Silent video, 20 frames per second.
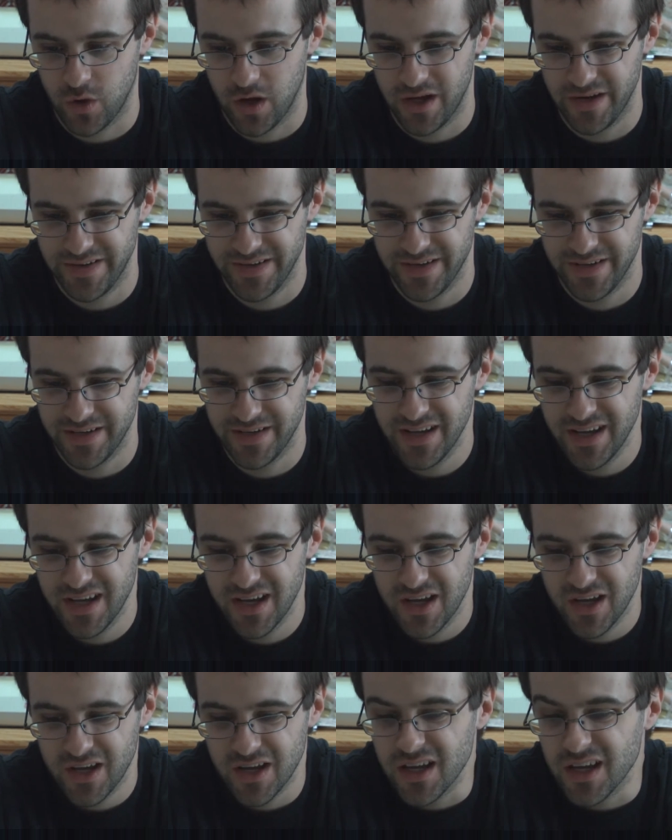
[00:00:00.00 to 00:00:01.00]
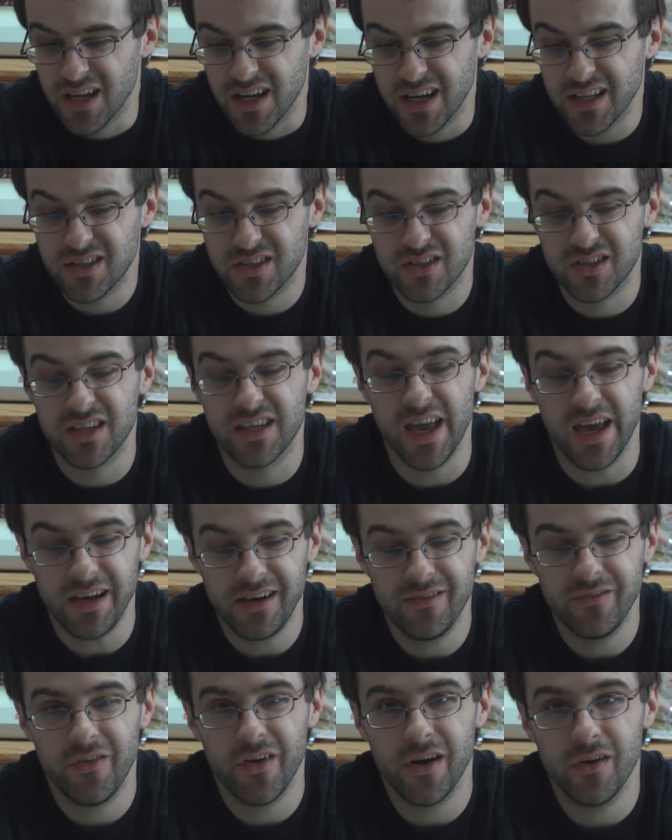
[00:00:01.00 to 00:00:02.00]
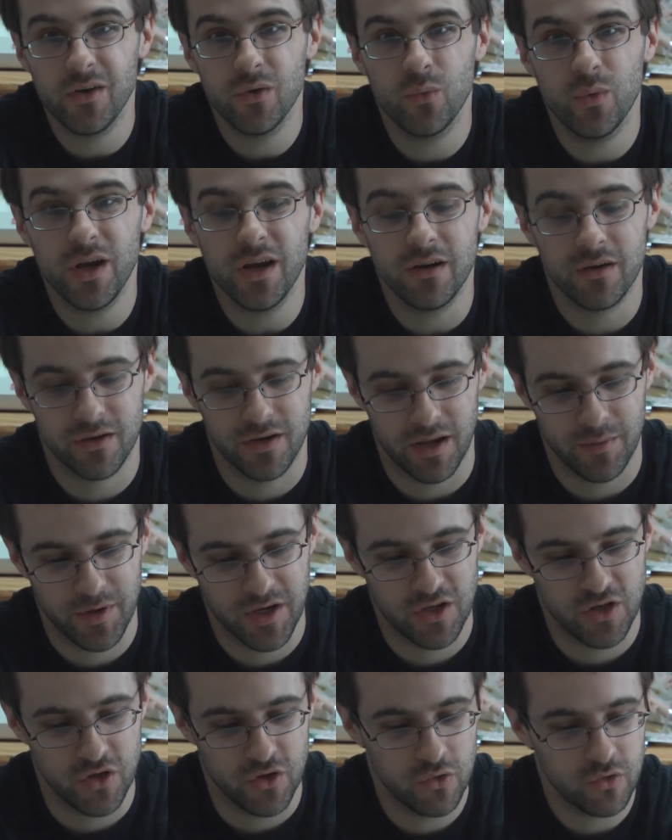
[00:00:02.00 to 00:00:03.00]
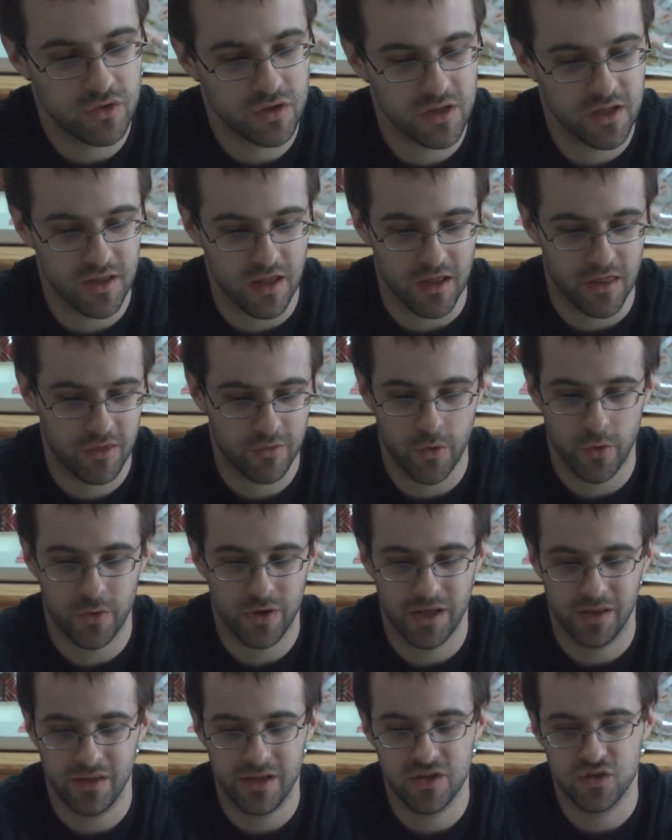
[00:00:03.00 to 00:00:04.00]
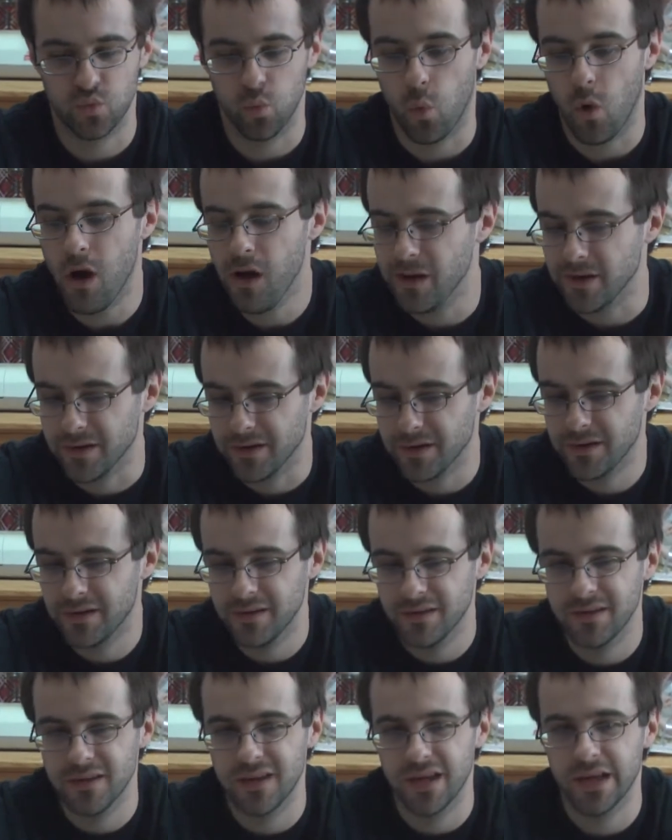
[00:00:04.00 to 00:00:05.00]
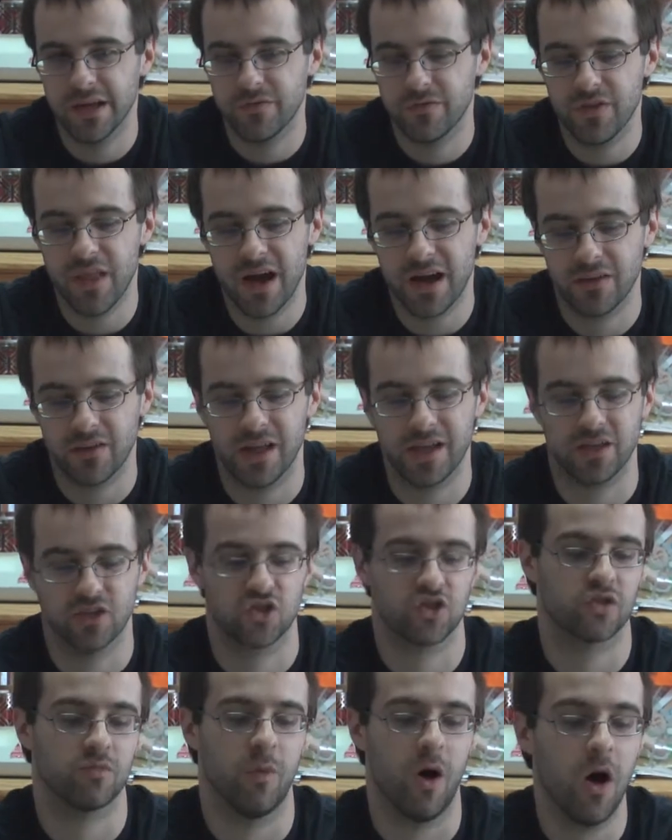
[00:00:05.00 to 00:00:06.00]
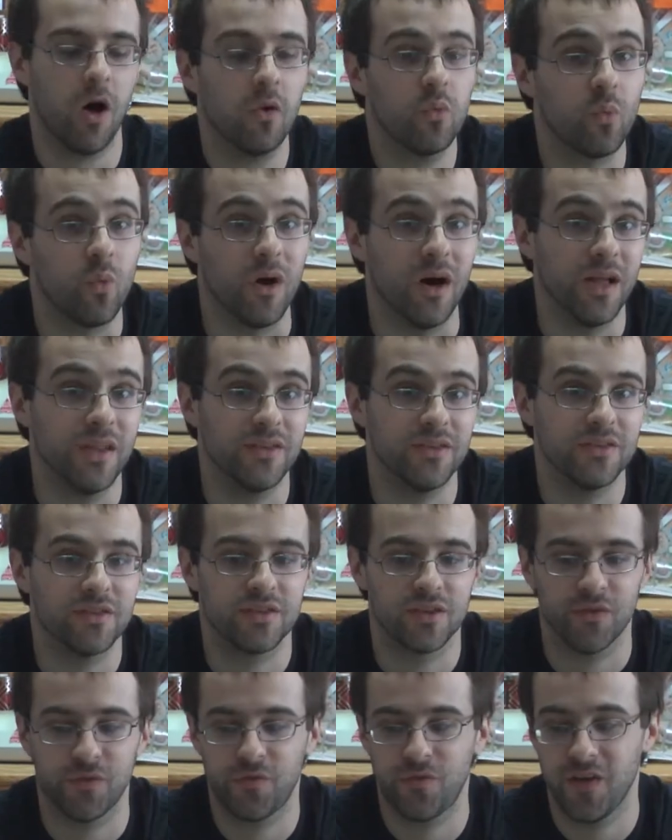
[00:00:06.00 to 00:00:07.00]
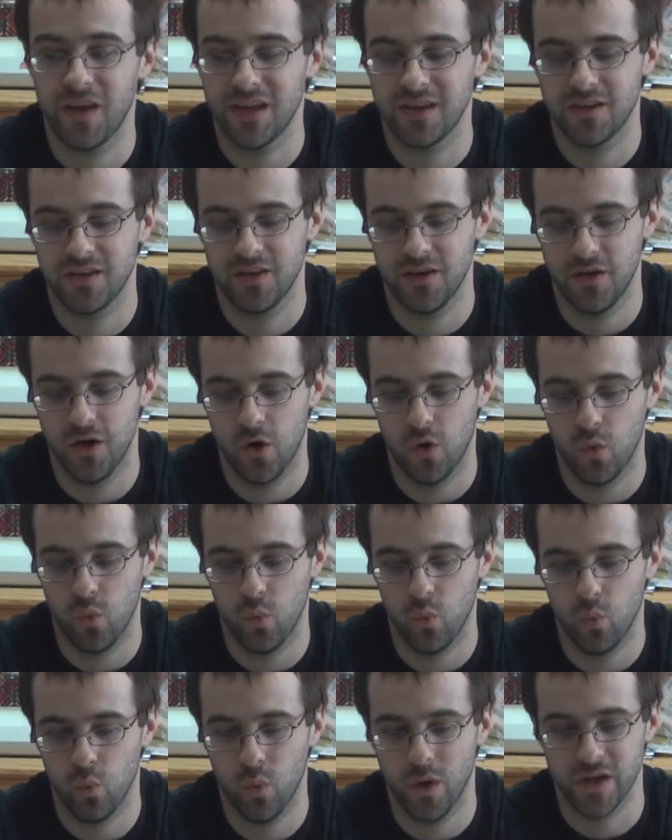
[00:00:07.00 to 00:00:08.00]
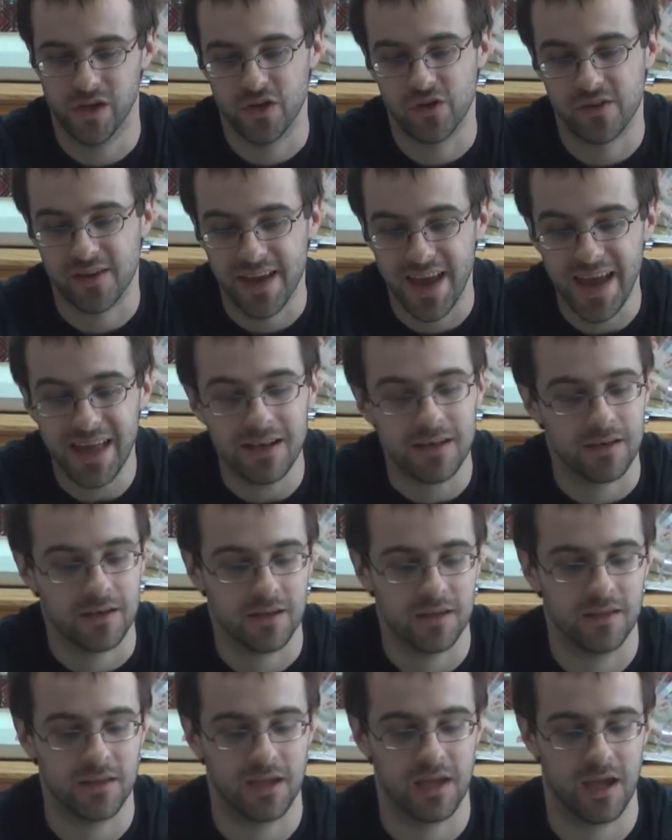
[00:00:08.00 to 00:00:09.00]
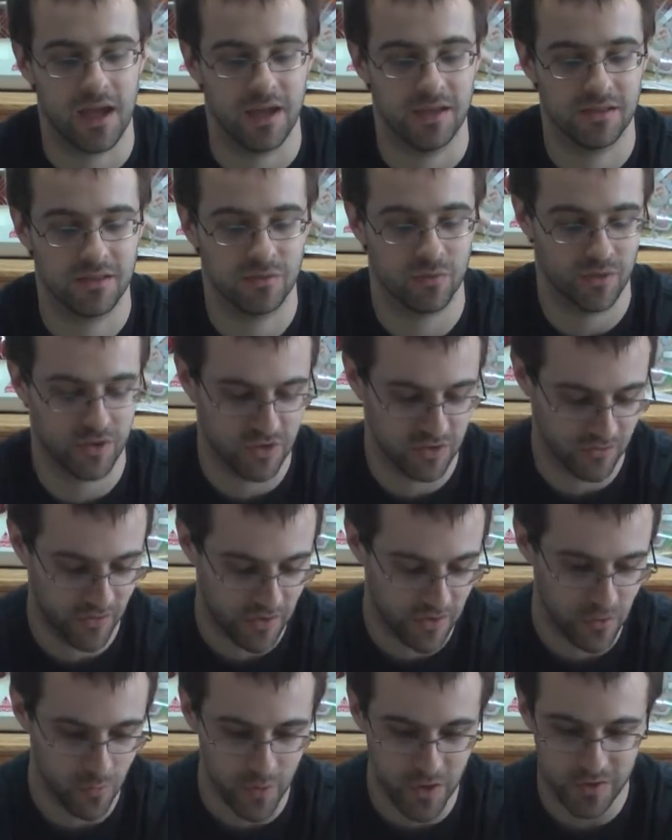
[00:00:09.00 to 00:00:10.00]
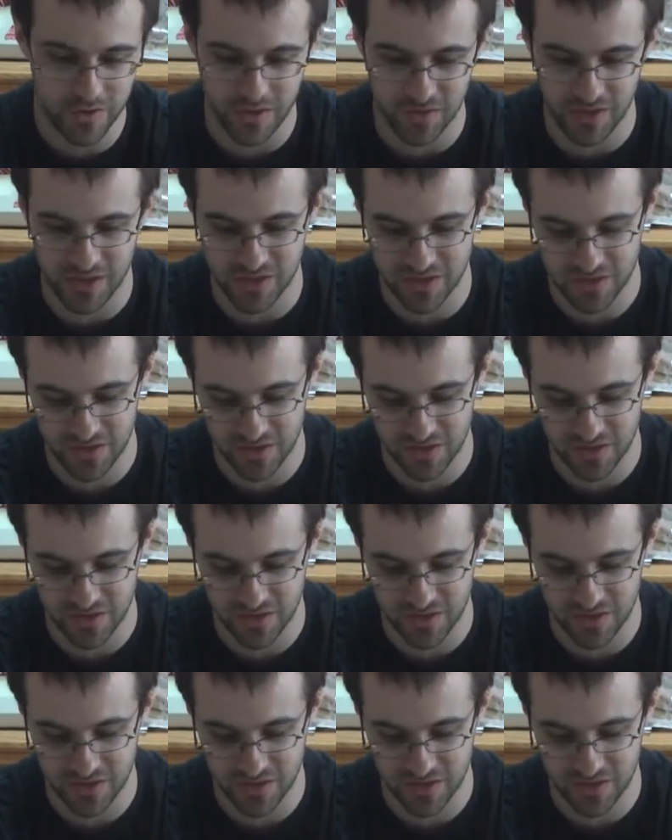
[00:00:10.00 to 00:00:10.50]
one. It's getting very weird. I mean, usually they throw in at least one, if not like a small one, to fit, you know, what you're getting in the case, which is very weird that they